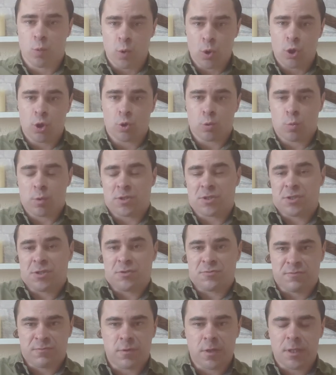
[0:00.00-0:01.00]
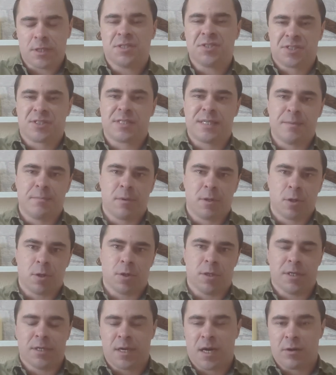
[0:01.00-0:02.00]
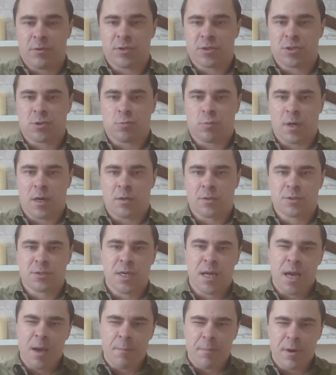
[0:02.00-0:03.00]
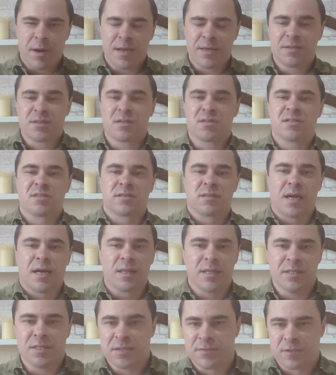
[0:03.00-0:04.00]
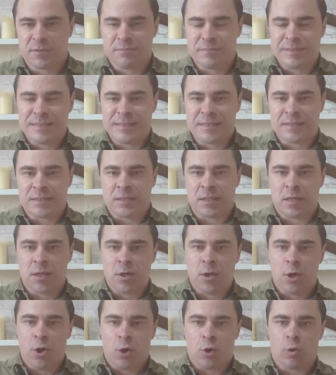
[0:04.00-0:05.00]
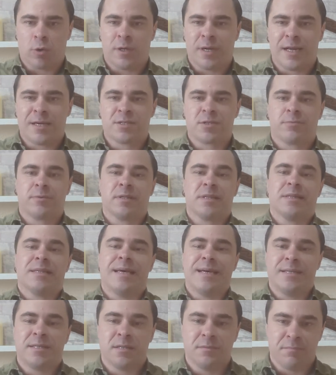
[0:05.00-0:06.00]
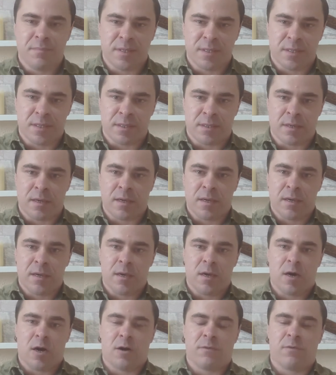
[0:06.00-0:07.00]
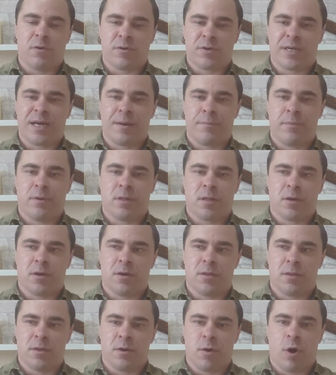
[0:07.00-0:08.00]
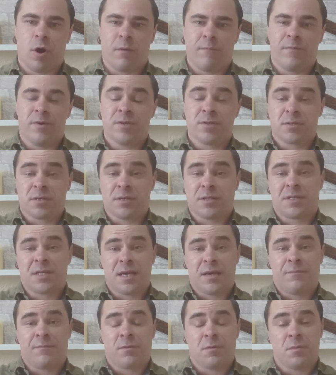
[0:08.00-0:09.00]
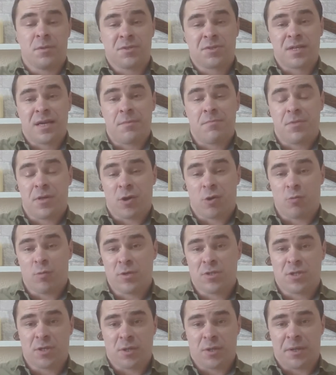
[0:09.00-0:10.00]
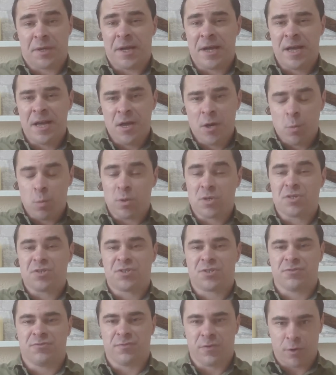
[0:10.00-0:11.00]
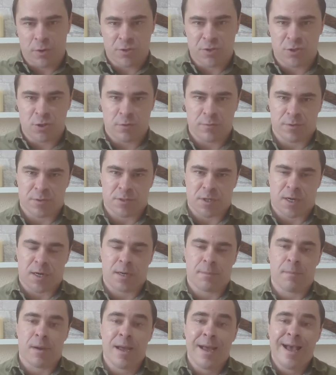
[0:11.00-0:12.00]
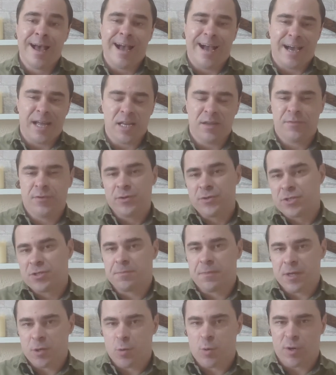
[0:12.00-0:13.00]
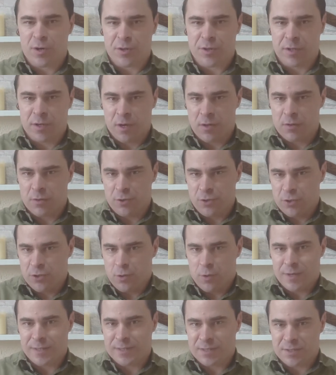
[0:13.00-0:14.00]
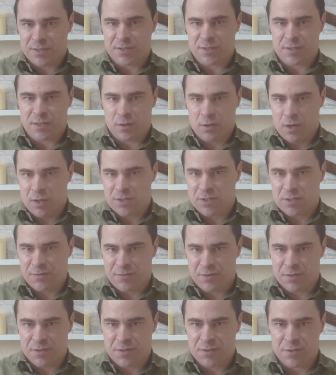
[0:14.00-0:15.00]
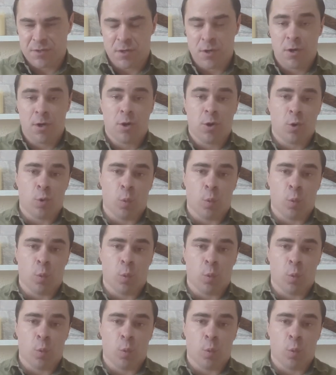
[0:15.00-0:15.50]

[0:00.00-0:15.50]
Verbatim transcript: a word which is really similar in Irish or Welsh, but it has a slightly different meaning, or it has a related meaning a vocabulary that obviously came from the same thing originally, which has diverged over time. And if you speak one or the other, you're going to see lots of these